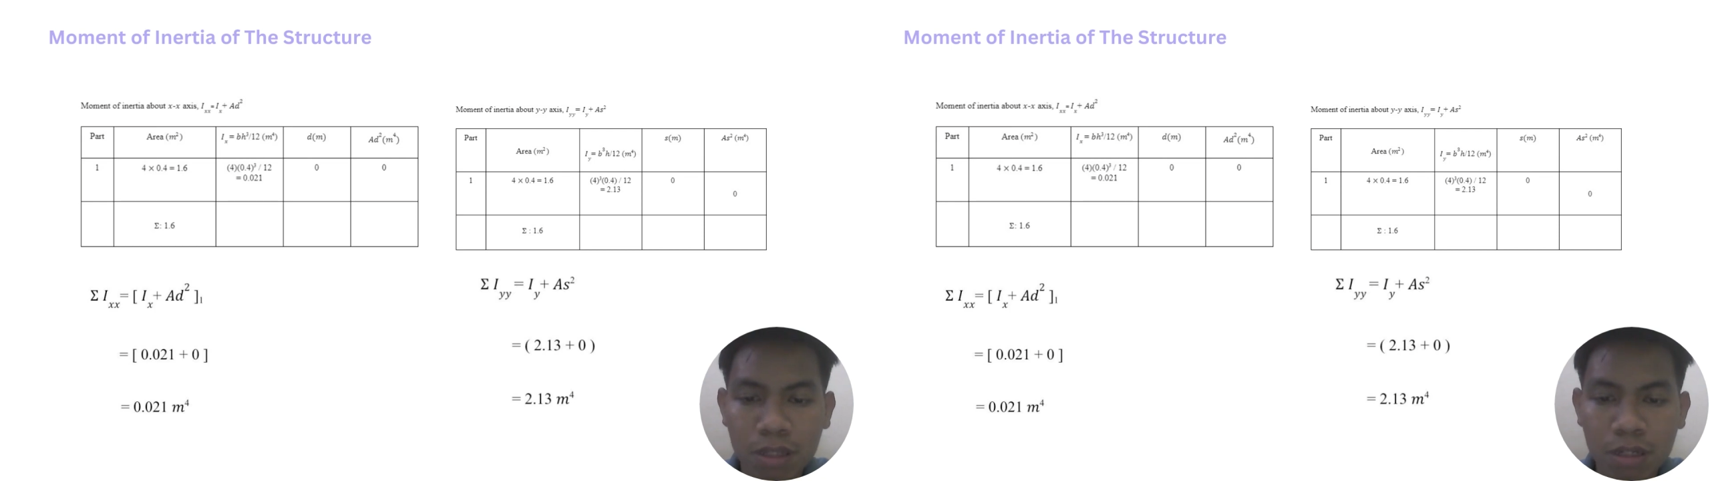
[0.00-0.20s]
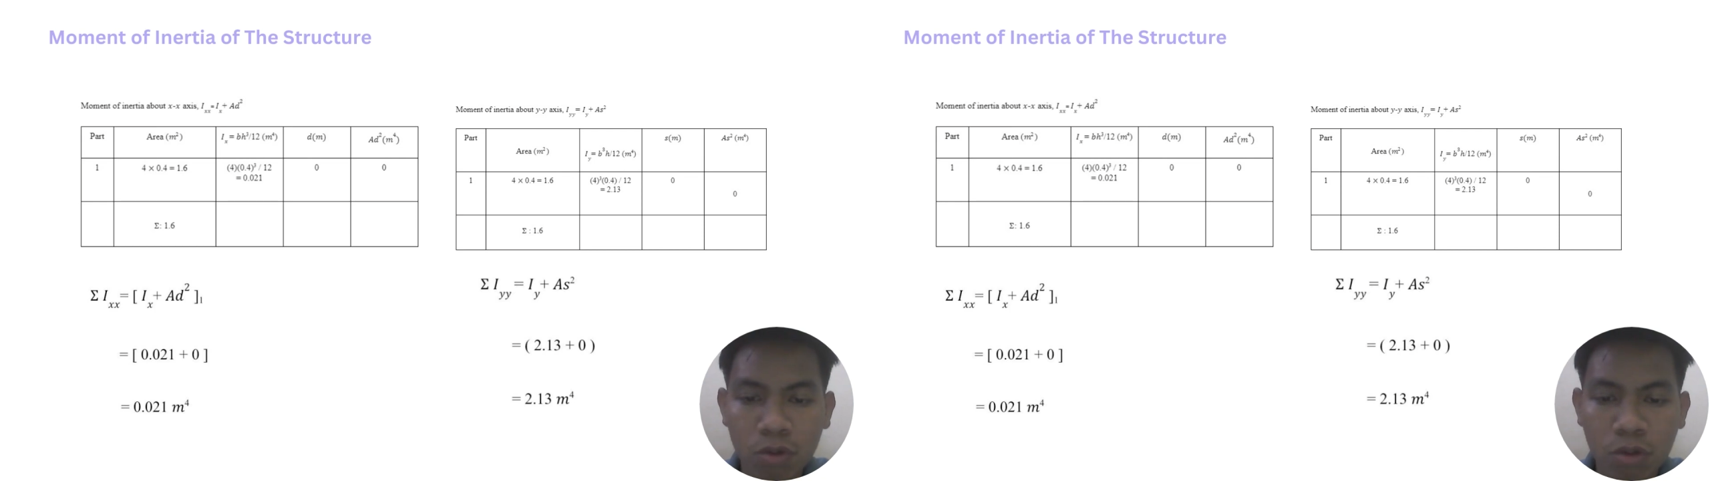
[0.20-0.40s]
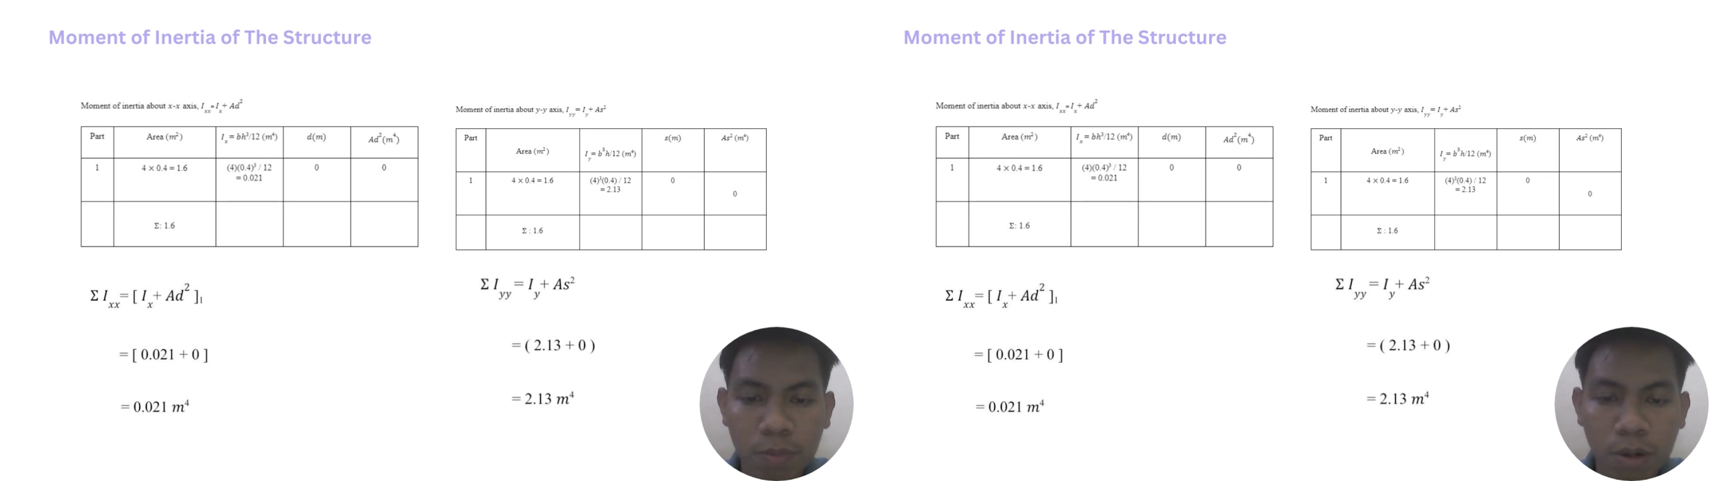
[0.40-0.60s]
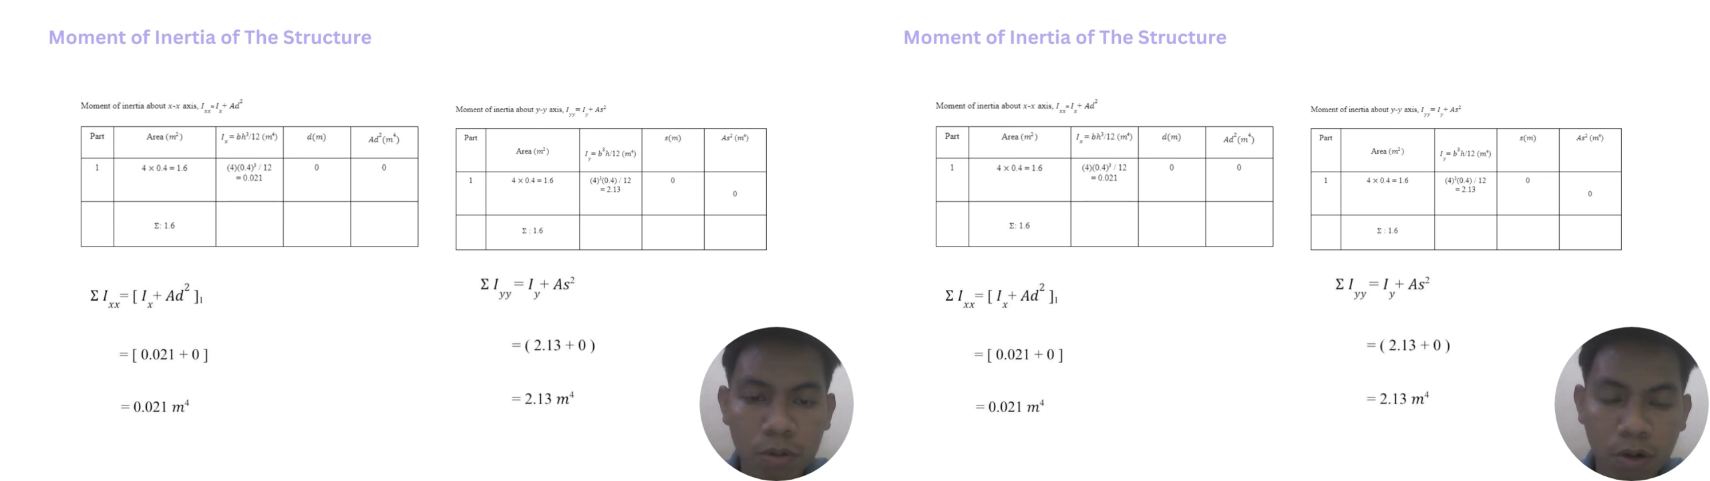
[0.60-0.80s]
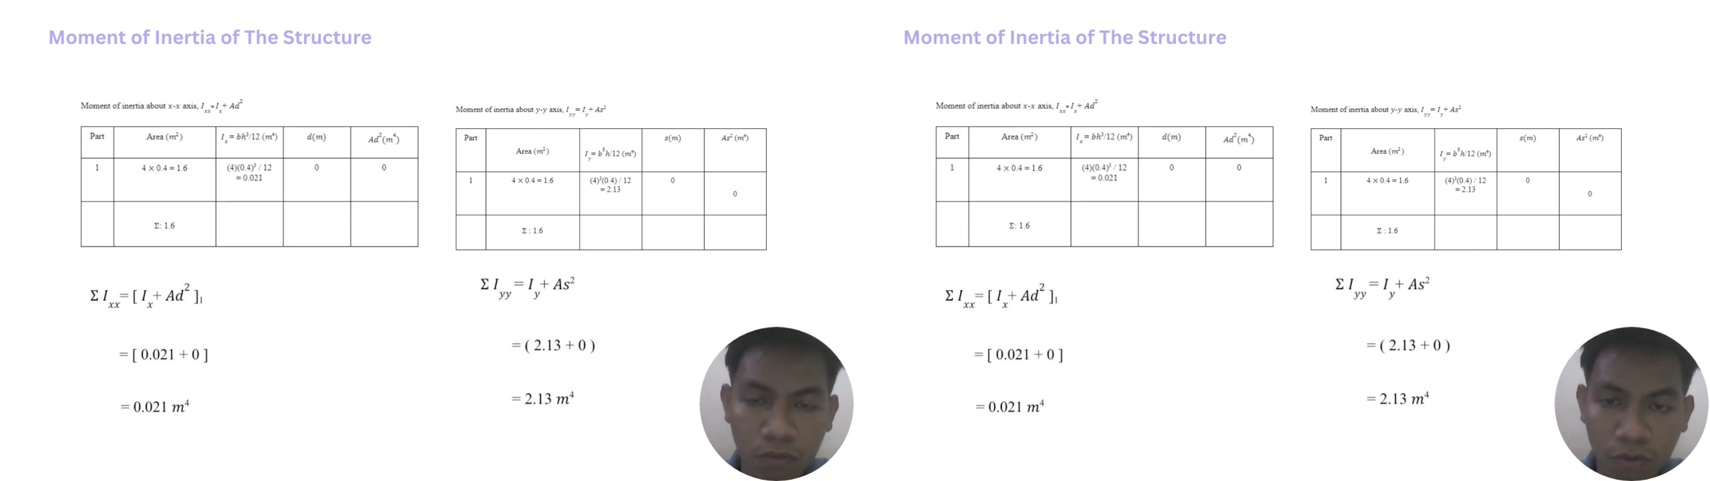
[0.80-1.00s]
meter to the
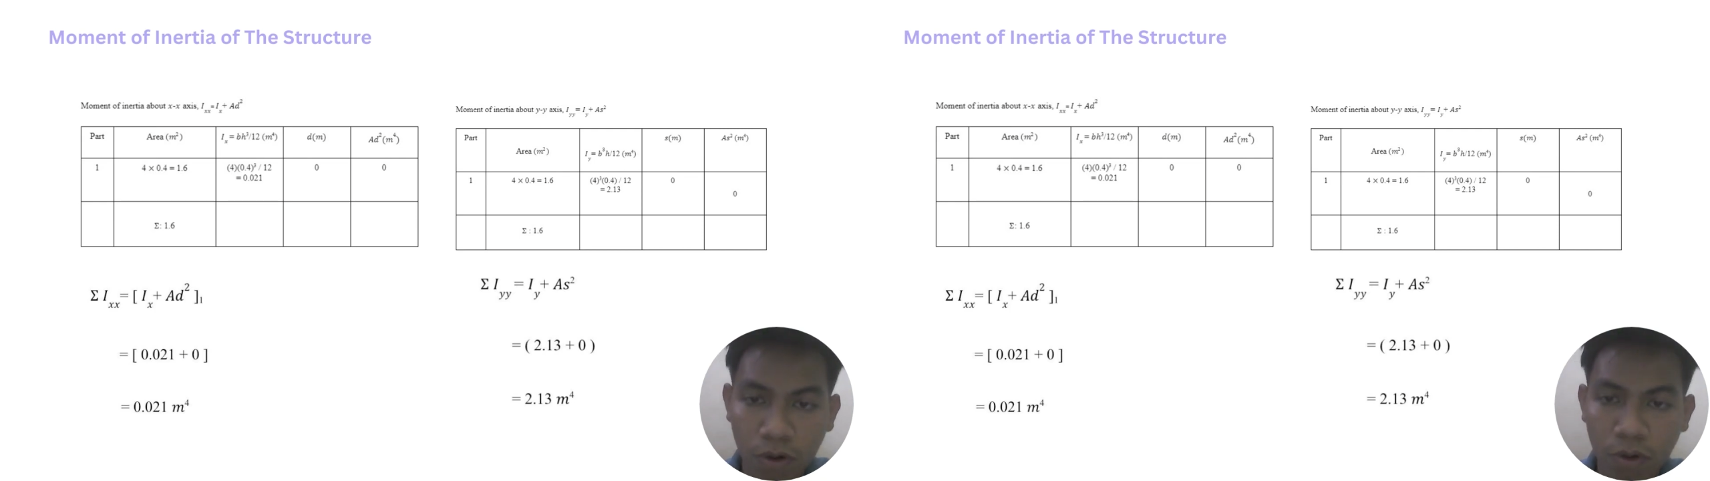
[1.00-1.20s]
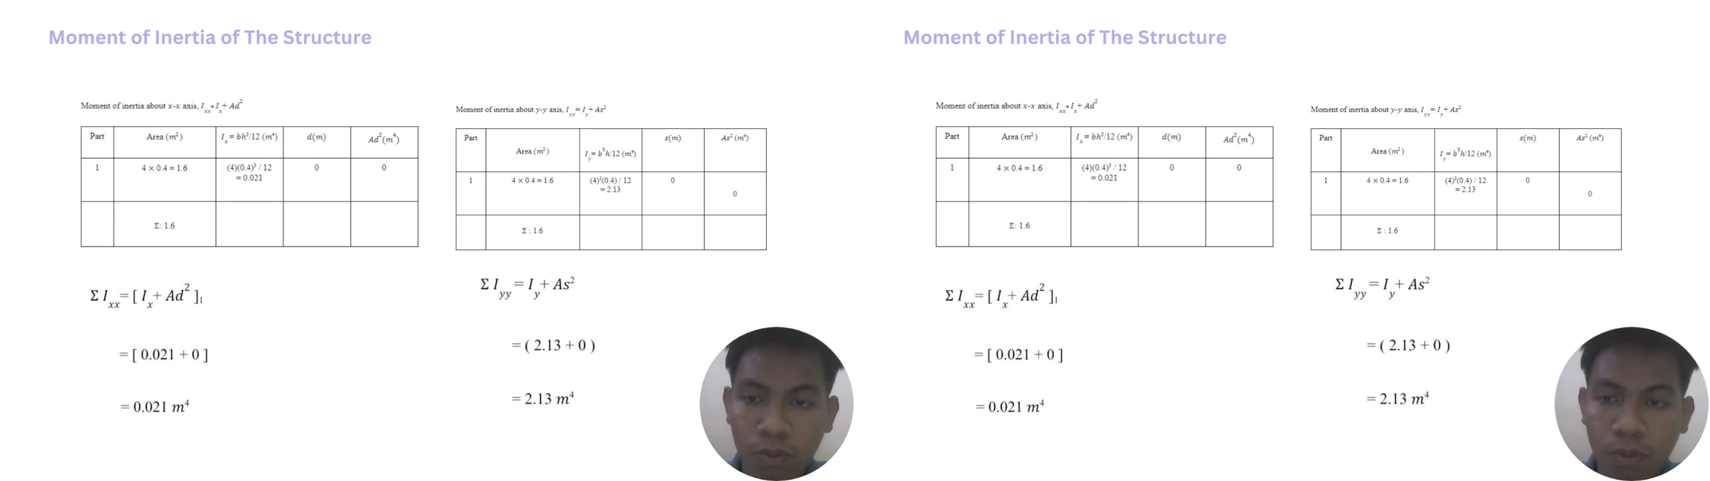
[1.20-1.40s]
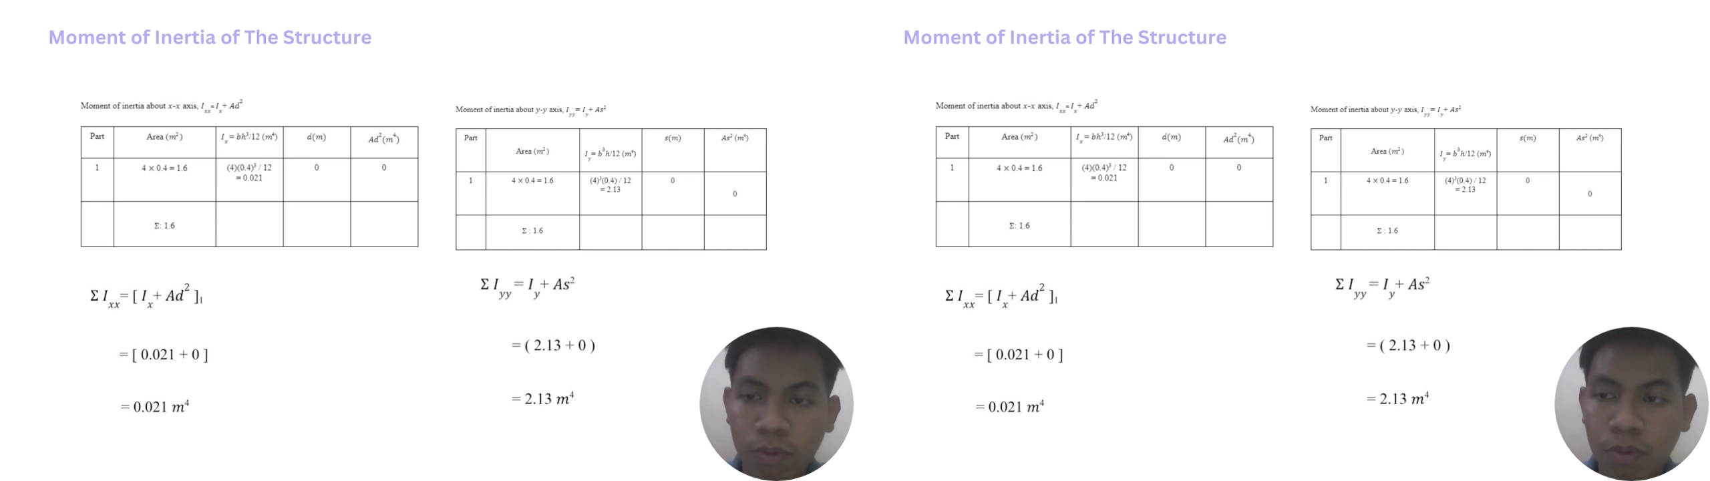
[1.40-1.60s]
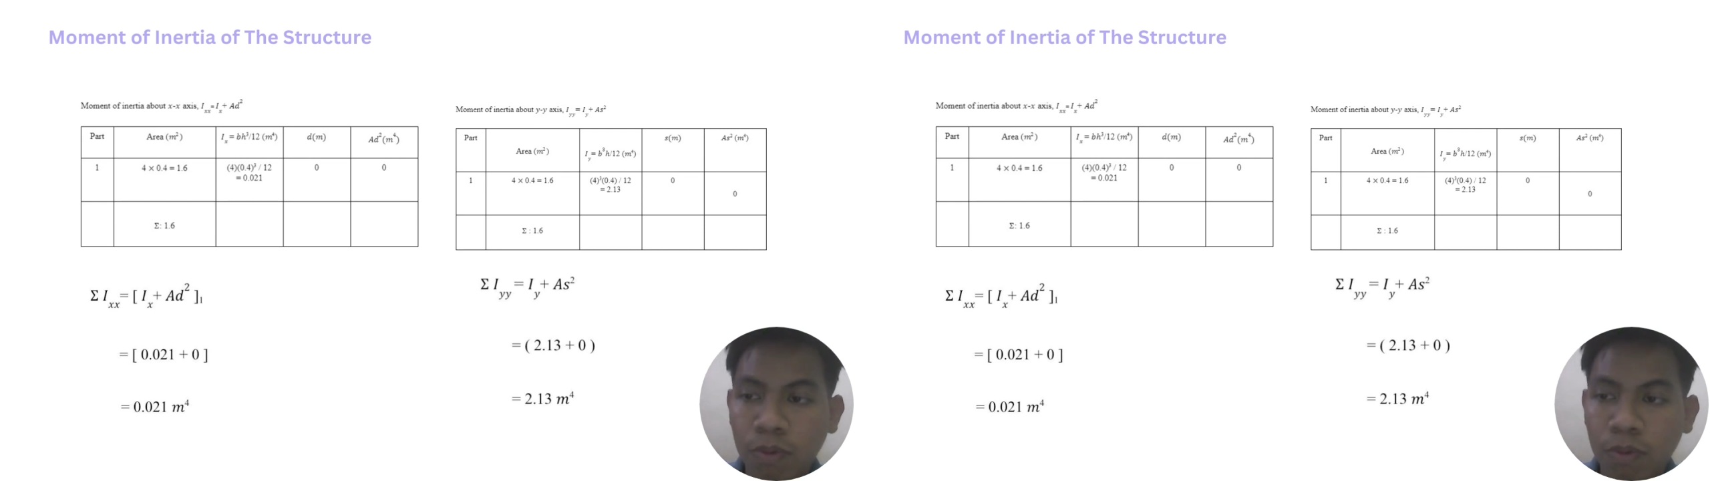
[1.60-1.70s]
power of 4.